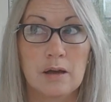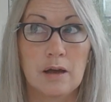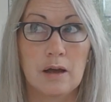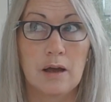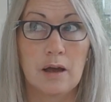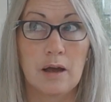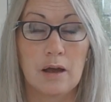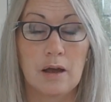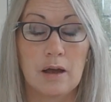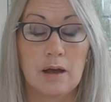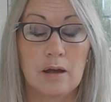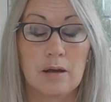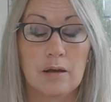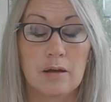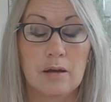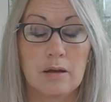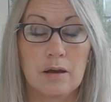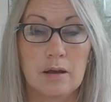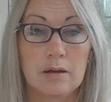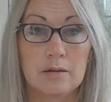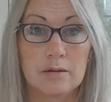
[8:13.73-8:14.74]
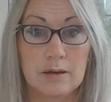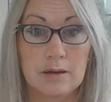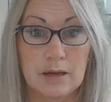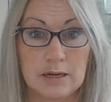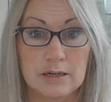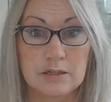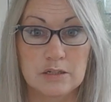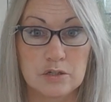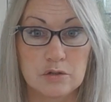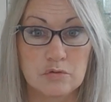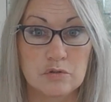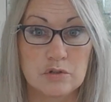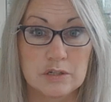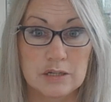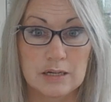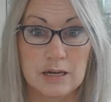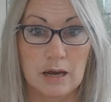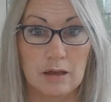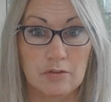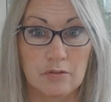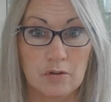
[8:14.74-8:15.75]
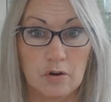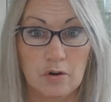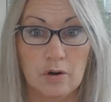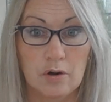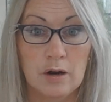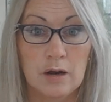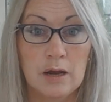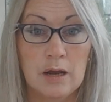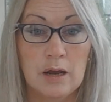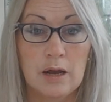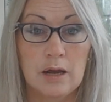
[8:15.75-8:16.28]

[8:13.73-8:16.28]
and K2 together.